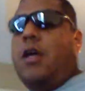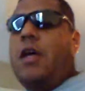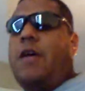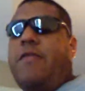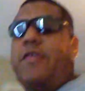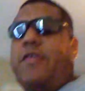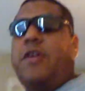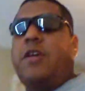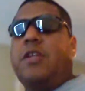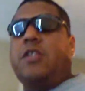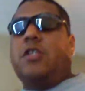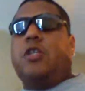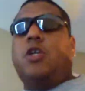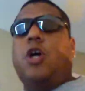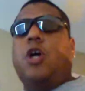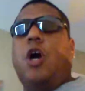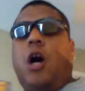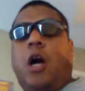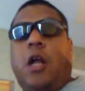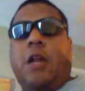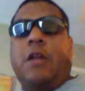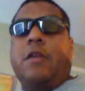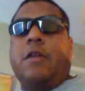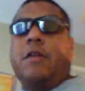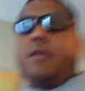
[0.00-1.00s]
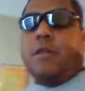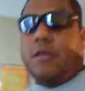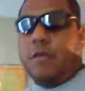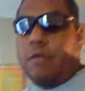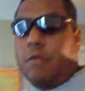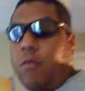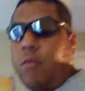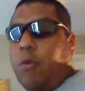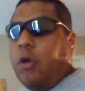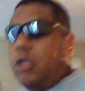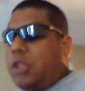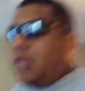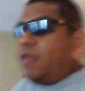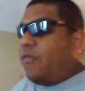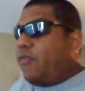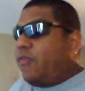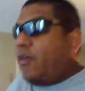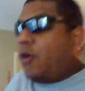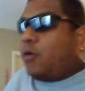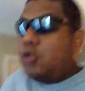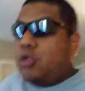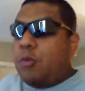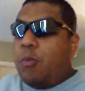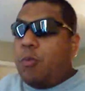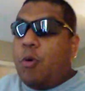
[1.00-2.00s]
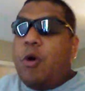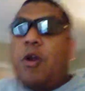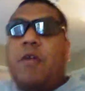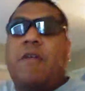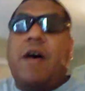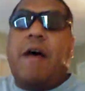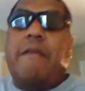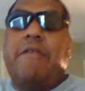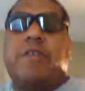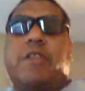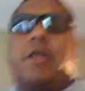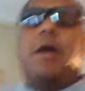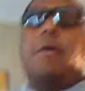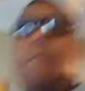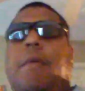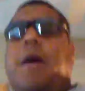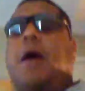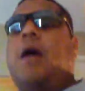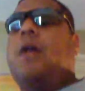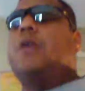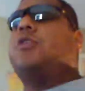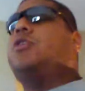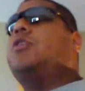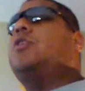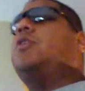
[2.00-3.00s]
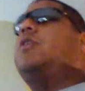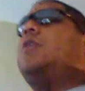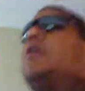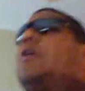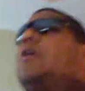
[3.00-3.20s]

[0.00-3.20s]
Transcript: if he's gone, what the fuck was the point of having that match?